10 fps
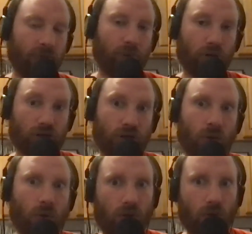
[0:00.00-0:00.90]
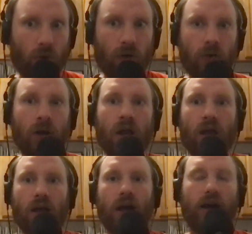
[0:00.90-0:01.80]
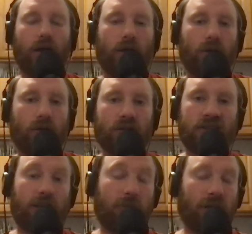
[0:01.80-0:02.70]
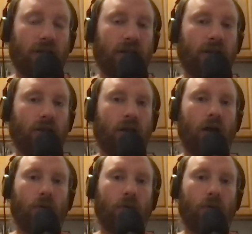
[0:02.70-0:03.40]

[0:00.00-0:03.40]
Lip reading: push, quote unquote. Seemingly,